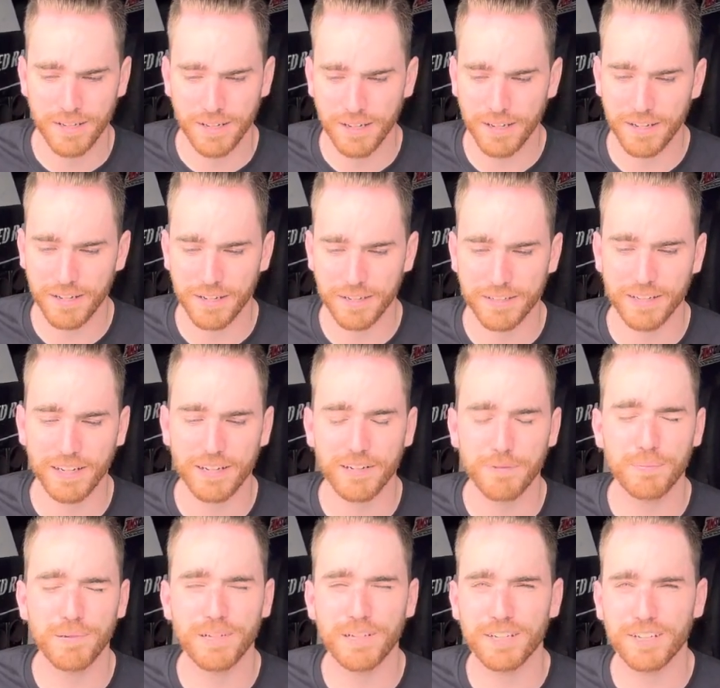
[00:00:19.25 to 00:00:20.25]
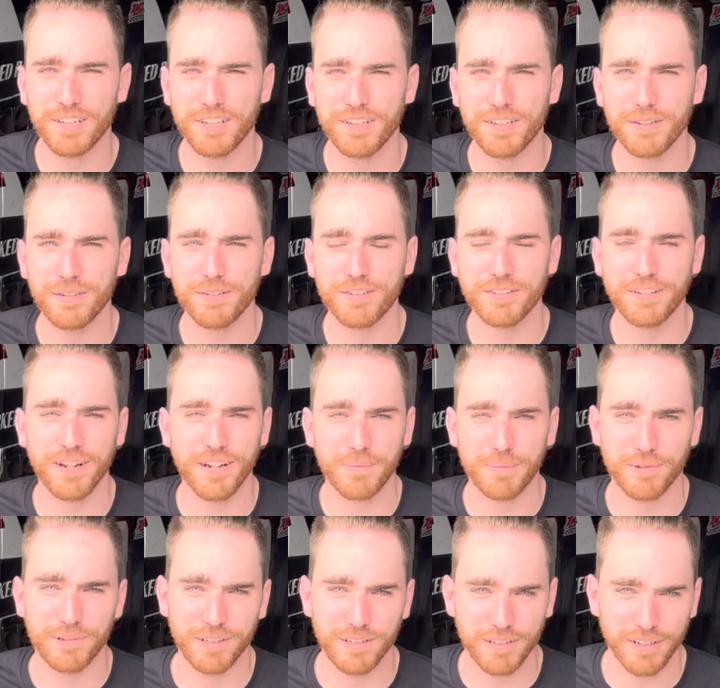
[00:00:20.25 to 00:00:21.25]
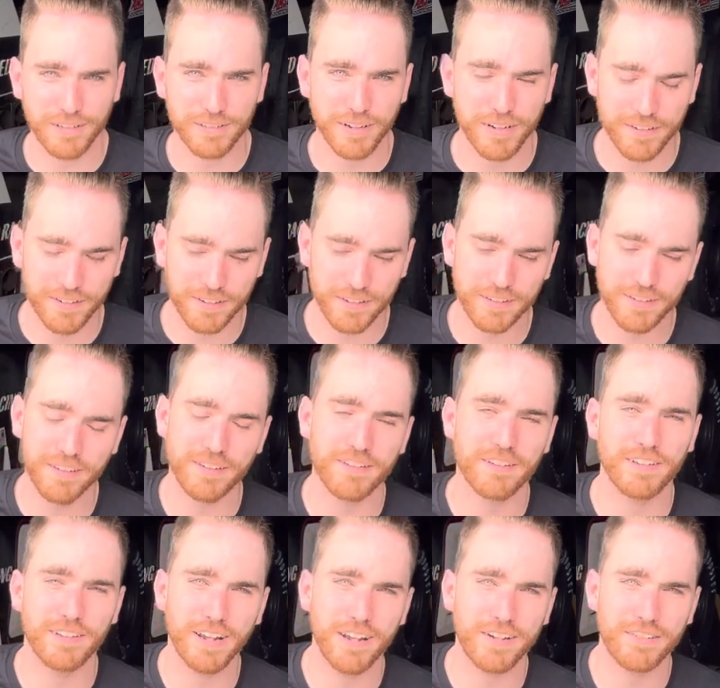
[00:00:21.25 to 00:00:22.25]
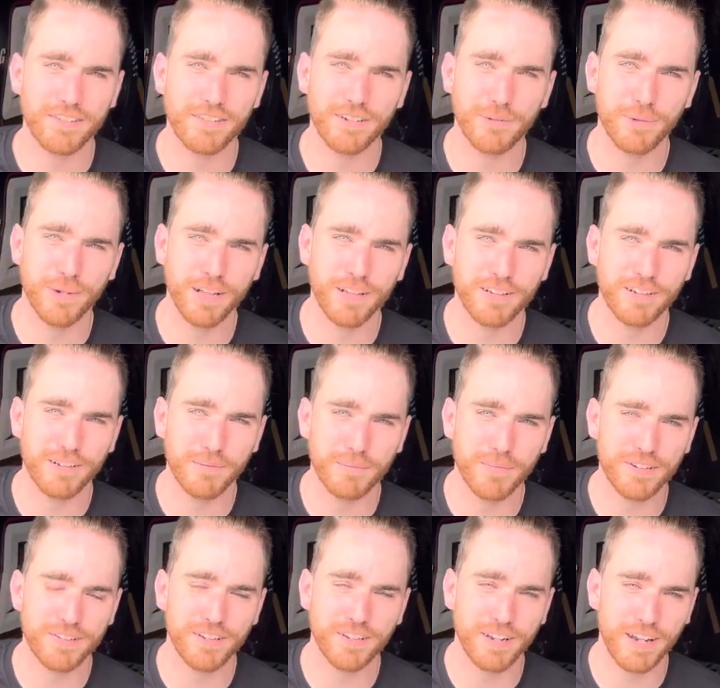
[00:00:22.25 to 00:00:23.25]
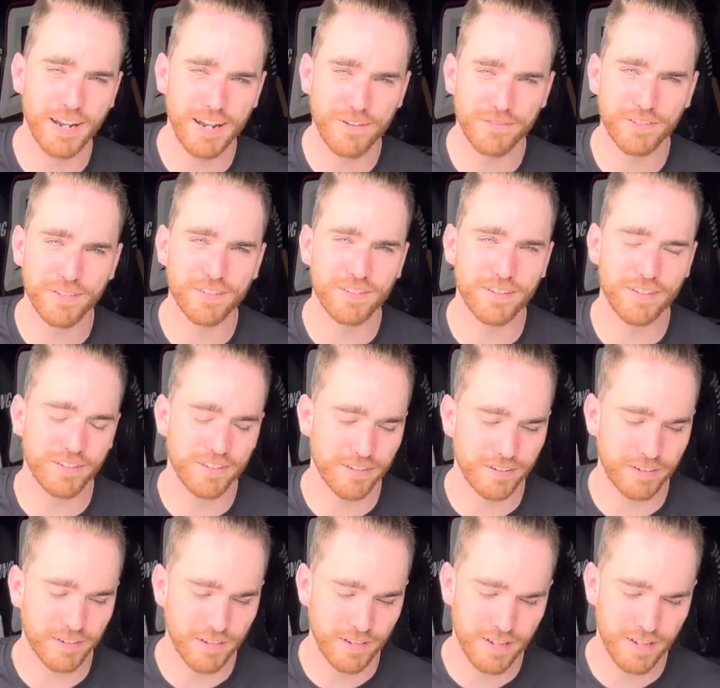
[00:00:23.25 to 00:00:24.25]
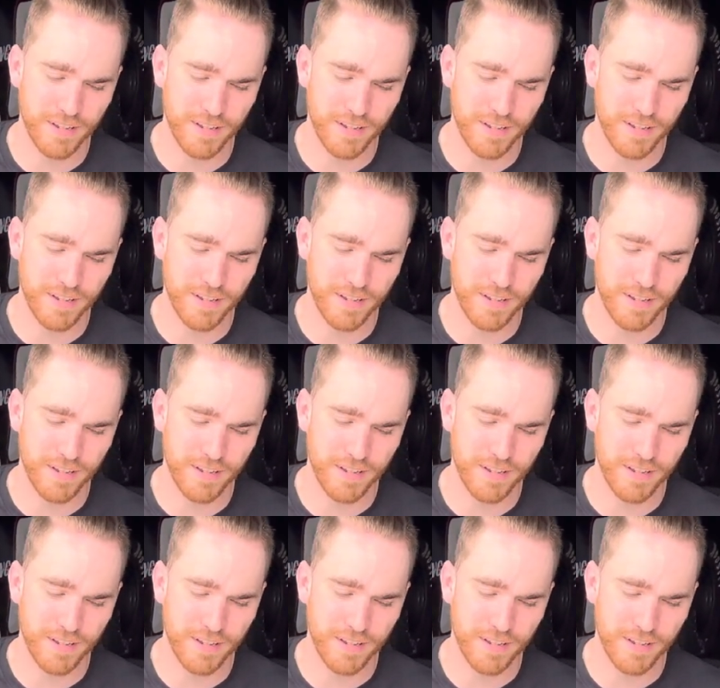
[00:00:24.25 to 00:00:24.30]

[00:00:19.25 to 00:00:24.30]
It kind of put a huge damper on our racing season last year. We ended up missing half the season.